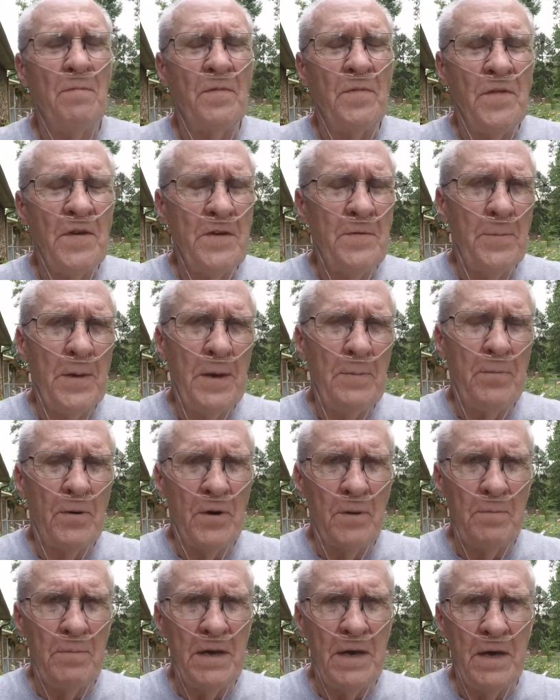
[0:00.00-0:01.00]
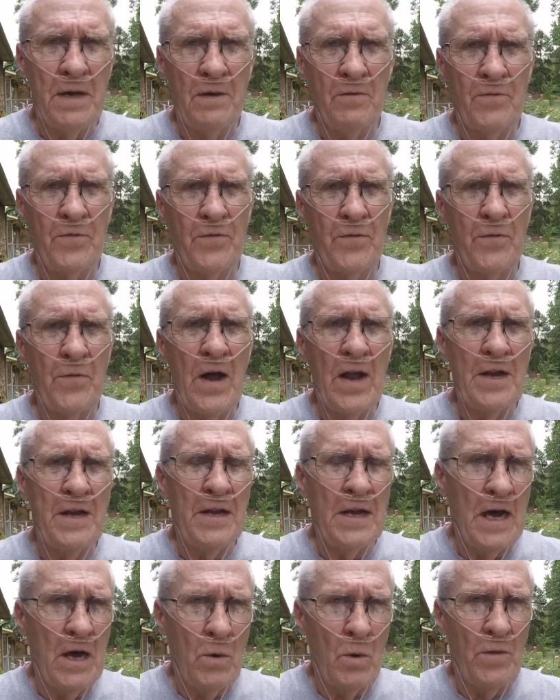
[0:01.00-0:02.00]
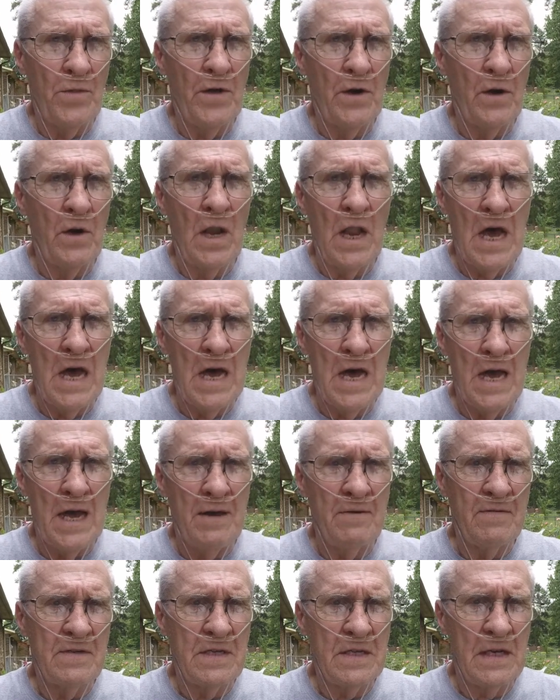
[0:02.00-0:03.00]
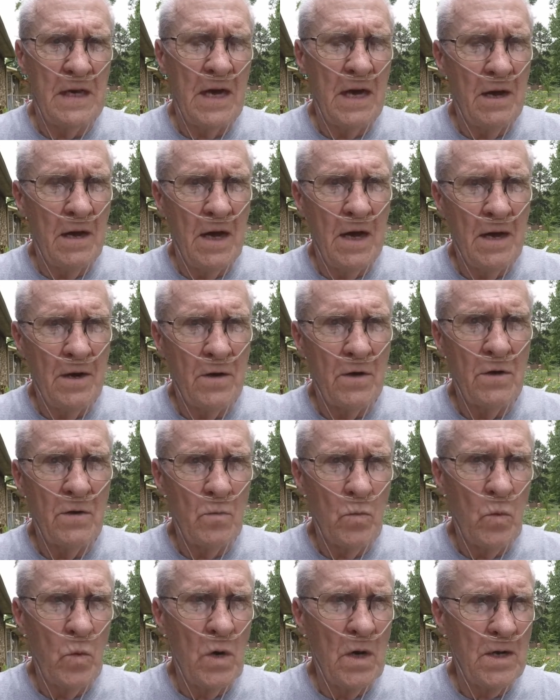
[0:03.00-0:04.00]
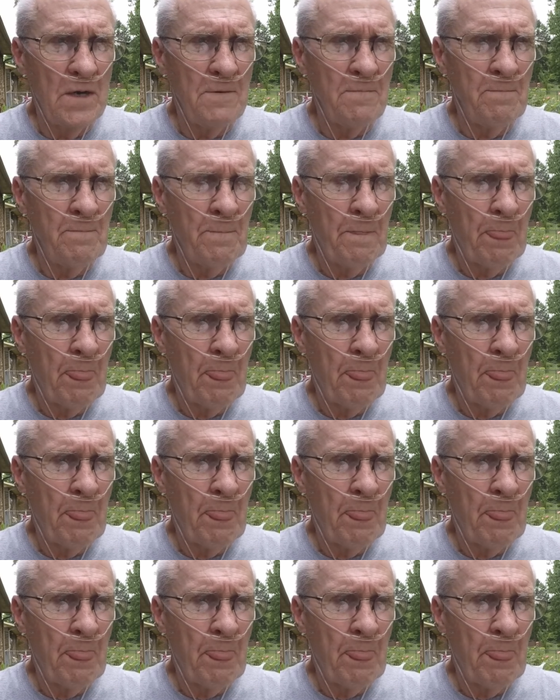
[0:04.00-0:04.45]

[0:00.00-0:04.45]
These people are being threatened now with their lives. I heard one